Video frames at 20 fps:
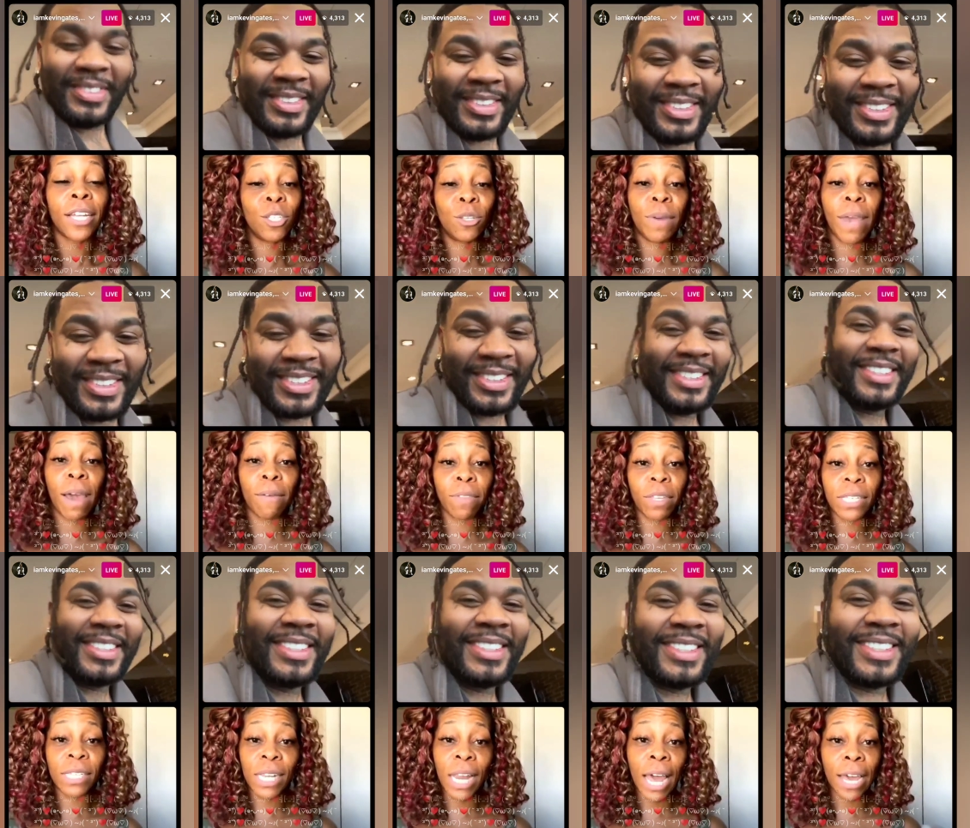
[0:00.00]
Speaker 1: do you have
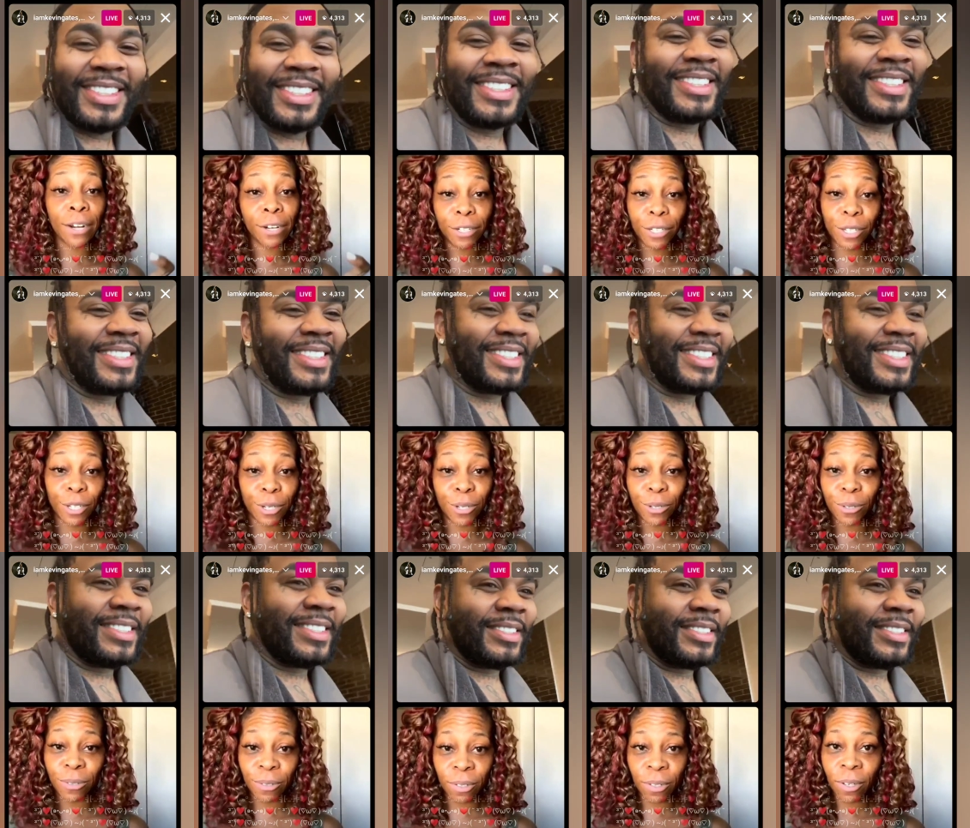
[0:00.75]
the sliders
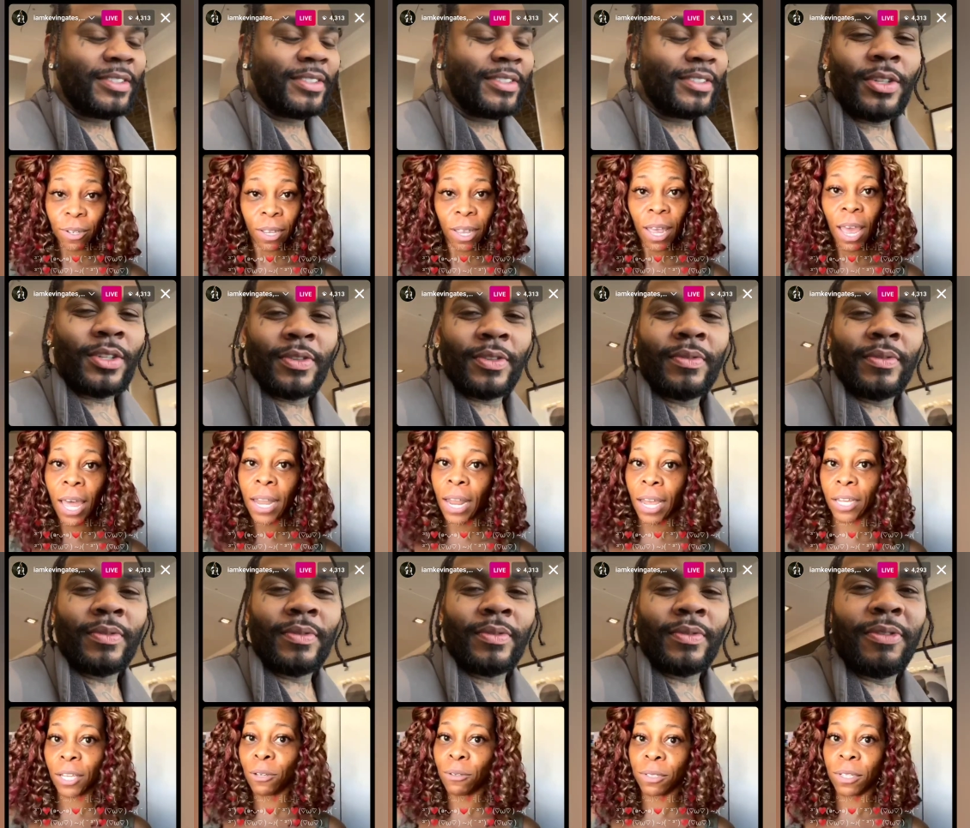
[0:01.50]
too? I
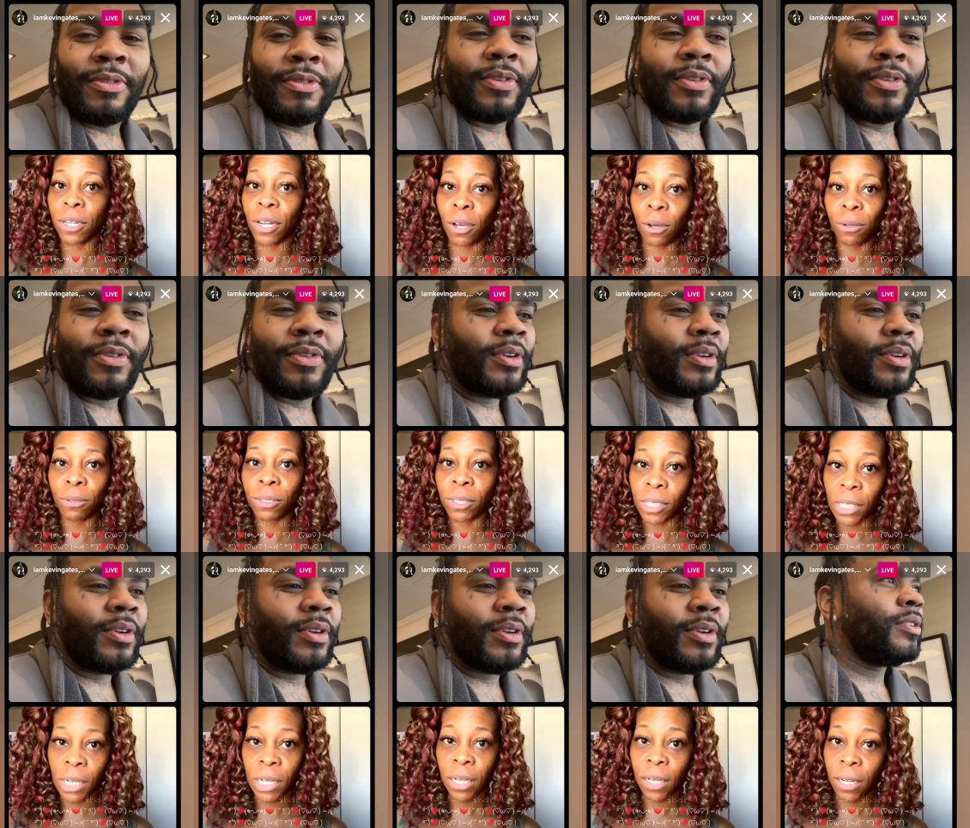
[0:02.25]
like using those.
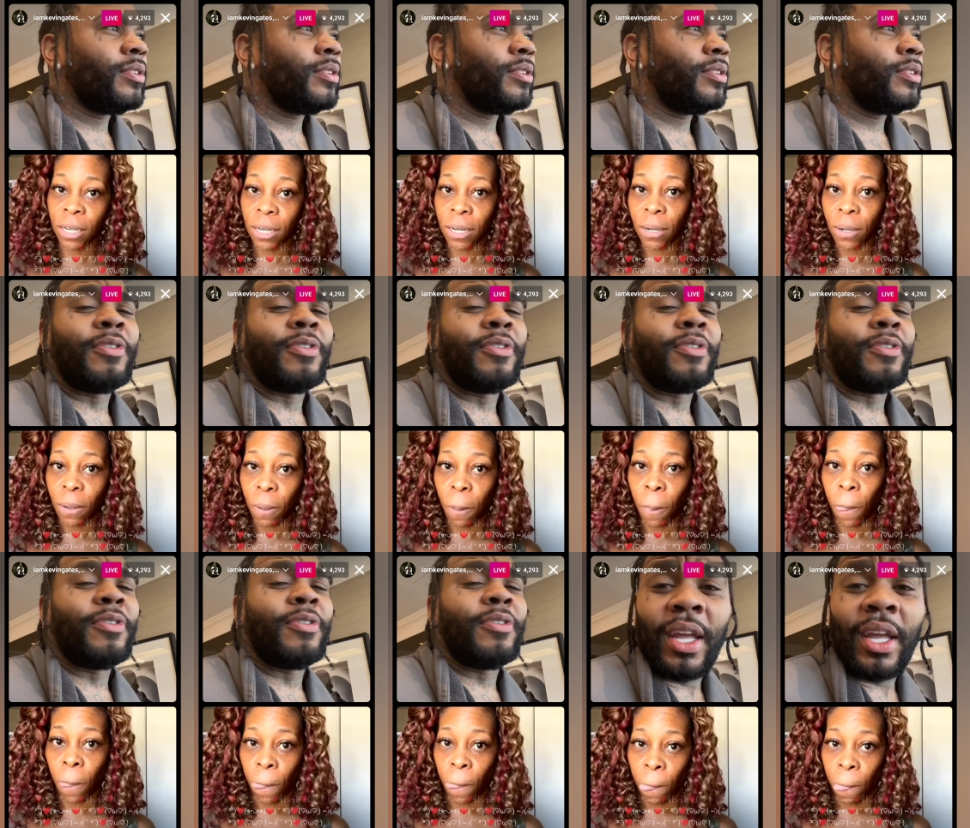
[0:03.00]
For
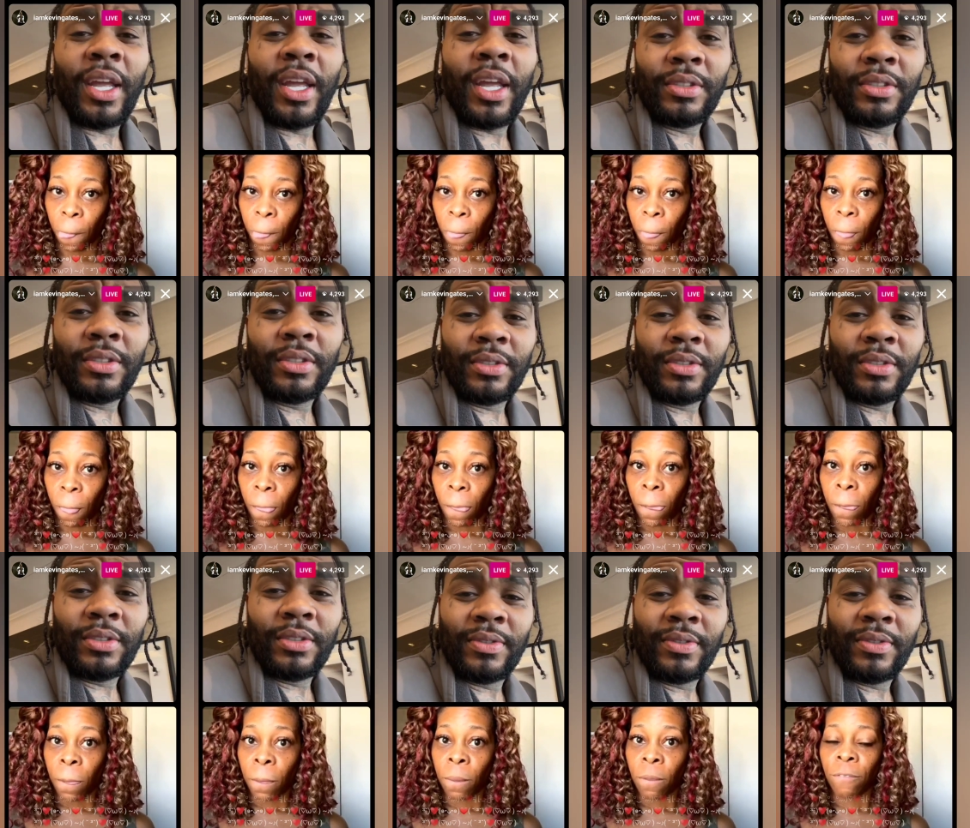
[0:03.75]
what?
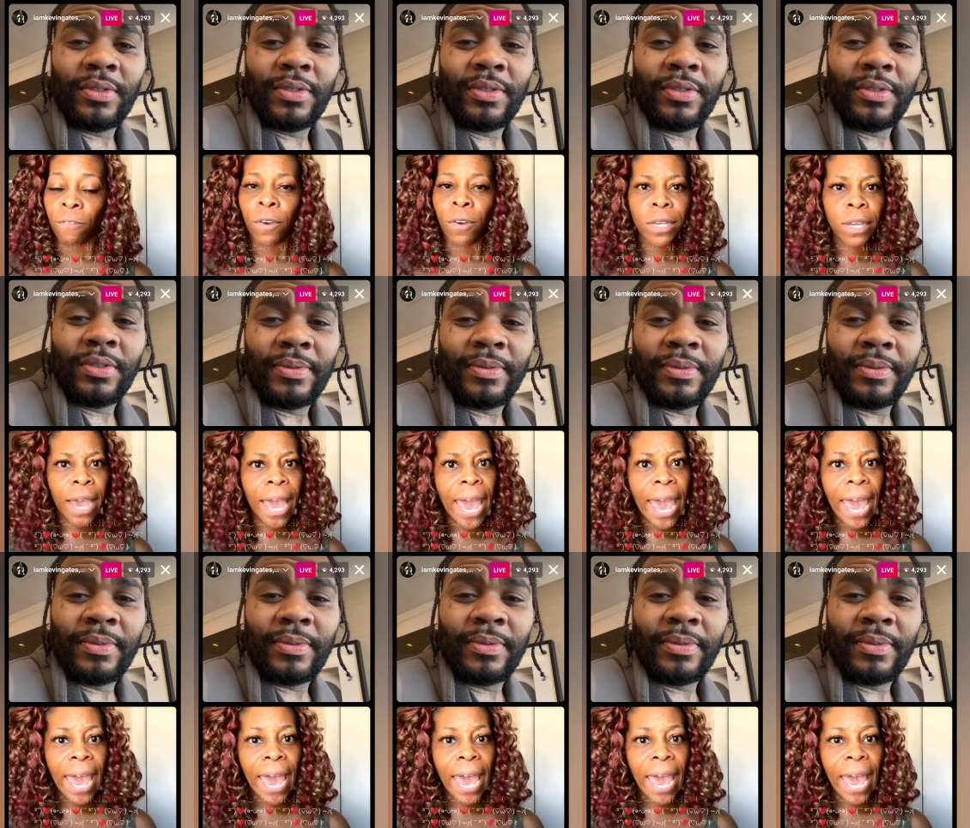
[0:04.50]
For your